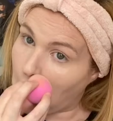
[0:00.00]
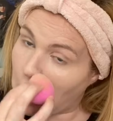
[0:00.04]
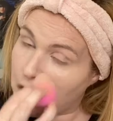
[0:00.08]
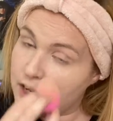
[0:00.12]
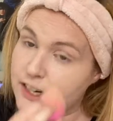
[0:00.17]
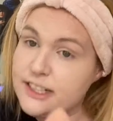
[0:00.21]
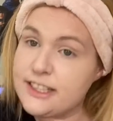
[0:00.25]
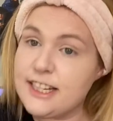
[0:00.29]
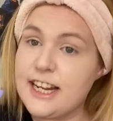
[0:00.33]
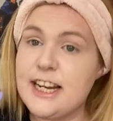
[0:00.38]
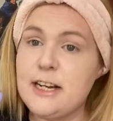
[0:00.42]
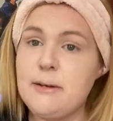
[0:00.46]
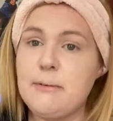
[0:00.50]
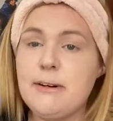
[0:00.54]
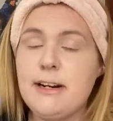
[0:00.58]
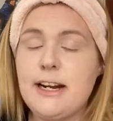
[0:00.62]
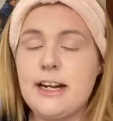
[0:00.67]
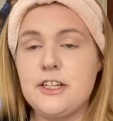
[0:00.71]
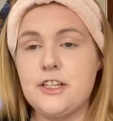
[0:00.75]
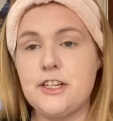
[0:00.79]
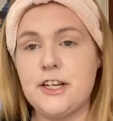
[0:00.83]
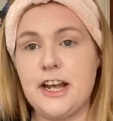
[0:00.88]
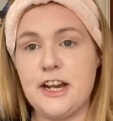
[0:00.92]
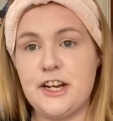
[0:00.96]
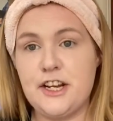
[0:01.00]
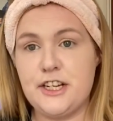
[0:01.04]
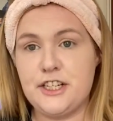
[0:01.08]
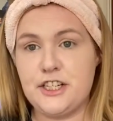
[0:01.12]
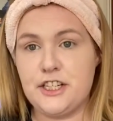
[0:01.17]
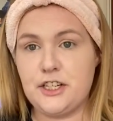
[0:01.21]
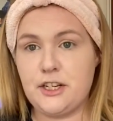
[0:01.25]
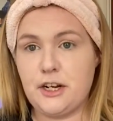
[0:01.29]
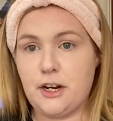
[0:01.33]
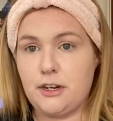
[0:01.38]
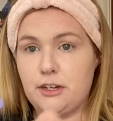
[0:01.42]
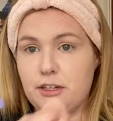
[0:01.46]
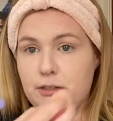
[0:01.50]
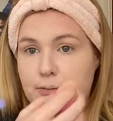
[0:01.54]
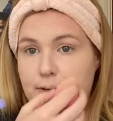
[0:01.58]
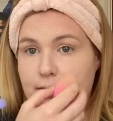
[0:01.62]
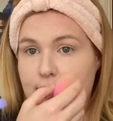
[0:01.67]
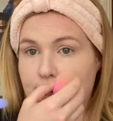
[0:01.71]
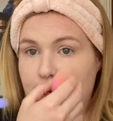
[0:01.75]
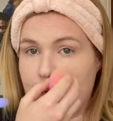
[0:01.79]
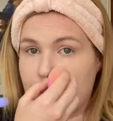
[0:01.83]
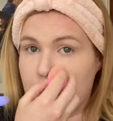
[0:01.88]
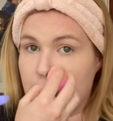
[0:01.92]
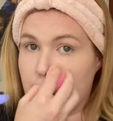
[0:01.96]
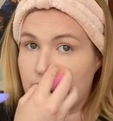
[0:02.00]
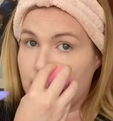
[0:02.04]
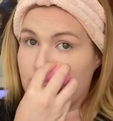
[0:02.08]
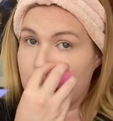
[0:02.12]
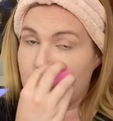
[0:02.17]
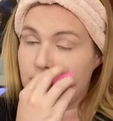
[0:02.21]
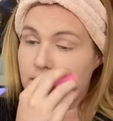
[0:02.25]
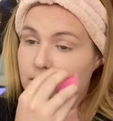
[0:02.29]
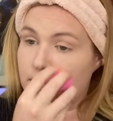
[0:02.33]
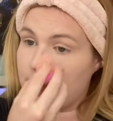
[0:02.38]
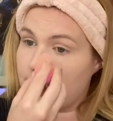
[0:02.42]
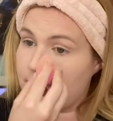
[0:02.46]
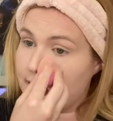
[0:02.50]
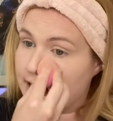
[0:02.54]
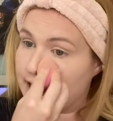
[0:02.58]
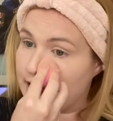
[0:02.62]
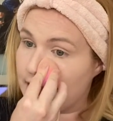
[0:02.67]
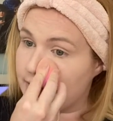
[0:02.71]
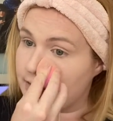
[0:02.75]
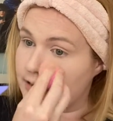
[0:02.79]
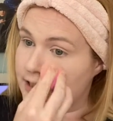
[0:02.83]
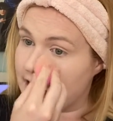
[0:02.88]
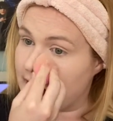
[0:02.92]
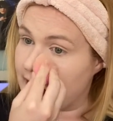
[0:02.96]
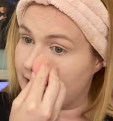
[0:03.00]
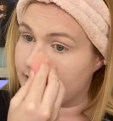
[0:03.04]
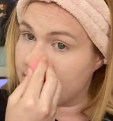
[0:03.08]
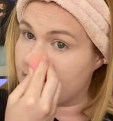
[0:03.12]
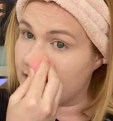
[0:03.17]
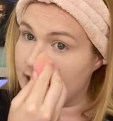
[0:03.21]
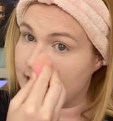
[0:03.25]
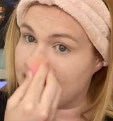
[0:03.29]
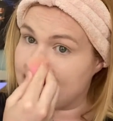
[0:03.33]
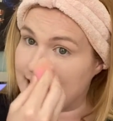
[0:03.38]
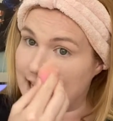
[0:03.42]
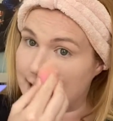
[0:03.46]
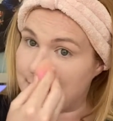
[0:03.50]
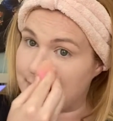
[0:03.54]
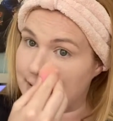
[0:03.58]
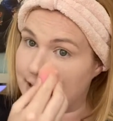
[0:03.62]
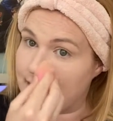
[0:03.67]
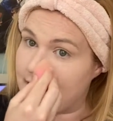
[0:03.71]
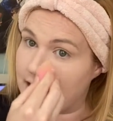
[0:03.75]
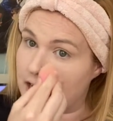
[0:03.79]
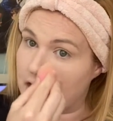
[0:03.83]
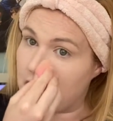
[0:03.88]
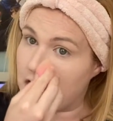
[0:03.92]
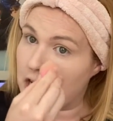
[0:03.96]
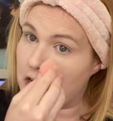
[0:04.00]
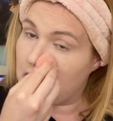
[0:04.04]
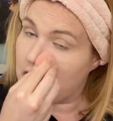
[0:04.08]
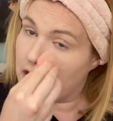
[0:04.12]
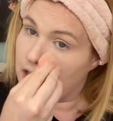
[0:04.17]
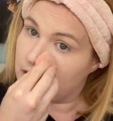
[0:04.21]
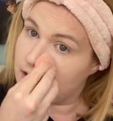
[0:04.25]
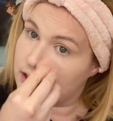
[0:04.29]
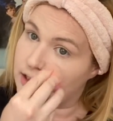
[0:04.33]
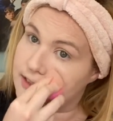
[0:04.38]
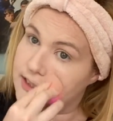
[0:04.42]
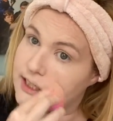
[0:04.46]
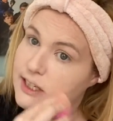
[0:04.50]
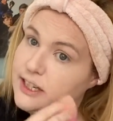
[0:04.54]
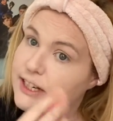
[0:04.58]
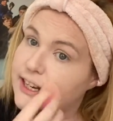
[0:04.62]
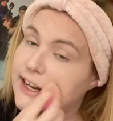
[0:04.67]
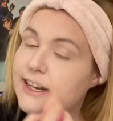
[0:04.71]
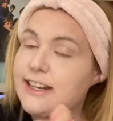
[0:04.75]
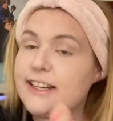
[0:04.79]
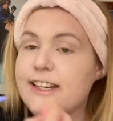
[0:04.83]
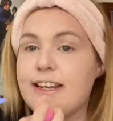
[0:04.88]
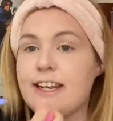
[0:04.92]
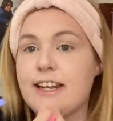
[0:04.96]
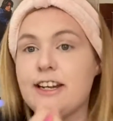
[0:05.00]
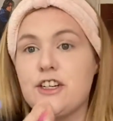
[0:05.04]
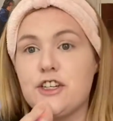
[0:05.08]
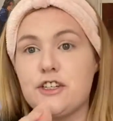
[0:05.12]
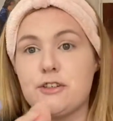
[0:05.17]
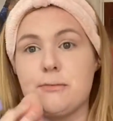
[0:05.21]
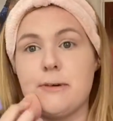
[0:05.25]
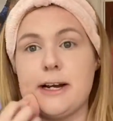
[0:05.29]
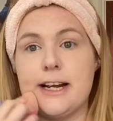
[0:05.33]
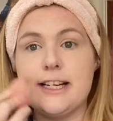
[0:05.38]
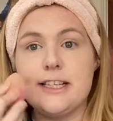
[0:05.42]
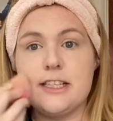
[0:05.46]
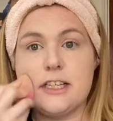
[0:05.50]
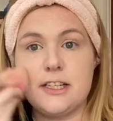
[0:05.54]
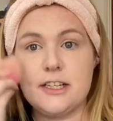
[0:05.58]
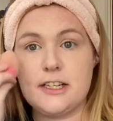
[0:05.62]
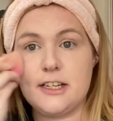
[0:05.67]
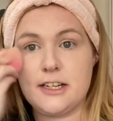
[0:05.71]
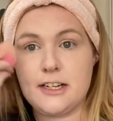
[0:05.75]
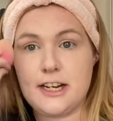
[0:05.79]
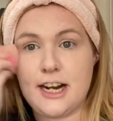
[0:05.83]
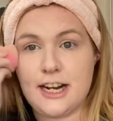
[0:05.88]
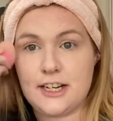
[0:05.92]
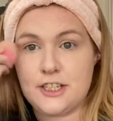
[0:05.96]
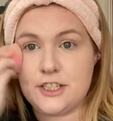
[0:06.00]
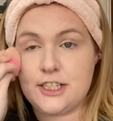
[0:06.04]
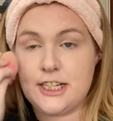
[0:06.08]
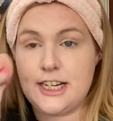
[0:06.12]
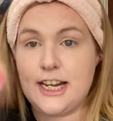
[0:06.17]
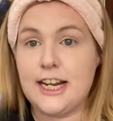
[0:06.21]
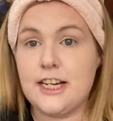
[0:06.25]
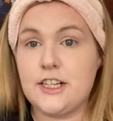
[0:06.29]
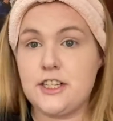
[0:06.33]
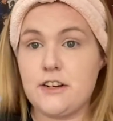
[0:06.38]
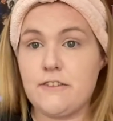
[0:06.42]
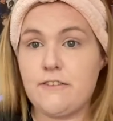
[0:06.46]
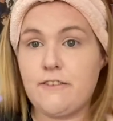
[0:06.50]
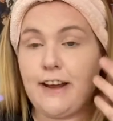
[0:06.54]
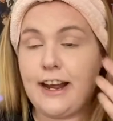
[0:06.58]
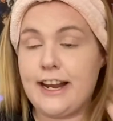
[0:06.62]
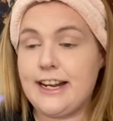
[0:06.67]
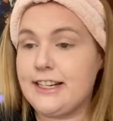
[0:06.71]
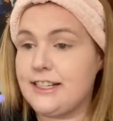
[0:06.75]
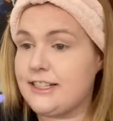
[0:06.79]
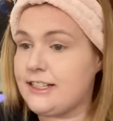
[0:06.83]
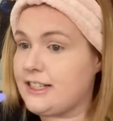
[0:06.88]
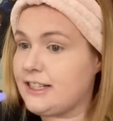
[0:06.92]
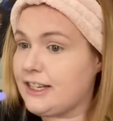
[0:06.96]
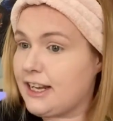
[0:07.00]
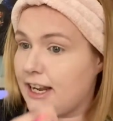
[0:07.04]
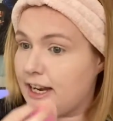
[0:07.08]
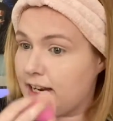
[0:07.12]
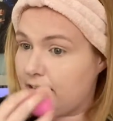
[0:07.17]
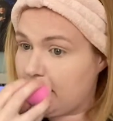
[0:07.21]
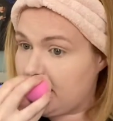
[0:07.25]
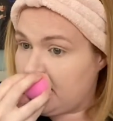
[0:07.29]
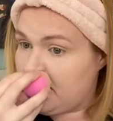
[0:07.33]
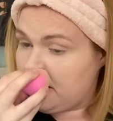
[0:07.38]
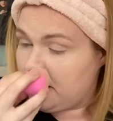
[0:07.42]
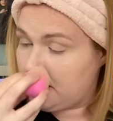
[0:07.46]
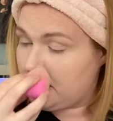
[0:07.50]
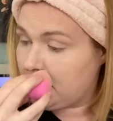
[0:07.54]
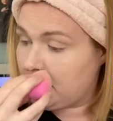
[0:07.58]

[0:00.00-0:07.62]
Anyone actually get an itchy nose when they're actually trying to do your makeup, so you have to like dab it to get the itch away so you don't actually itch your face to get the...